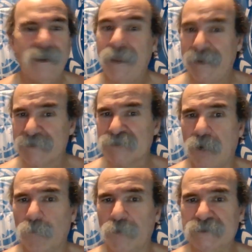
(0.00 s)
And as
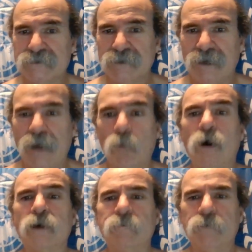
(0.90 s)
always, I
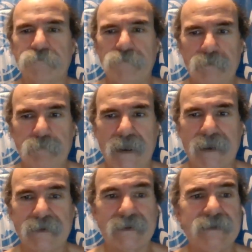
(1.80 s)
welcome your
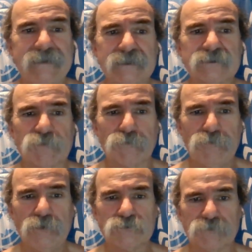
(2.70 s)
feedback and ideas for
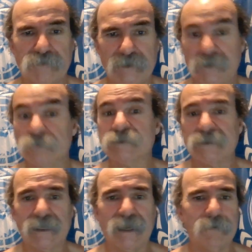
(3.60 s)
future videos in
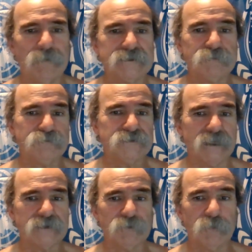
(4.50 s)
the comments
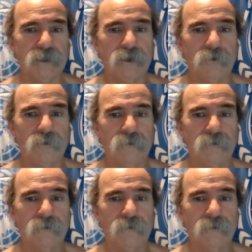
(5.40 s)
section below.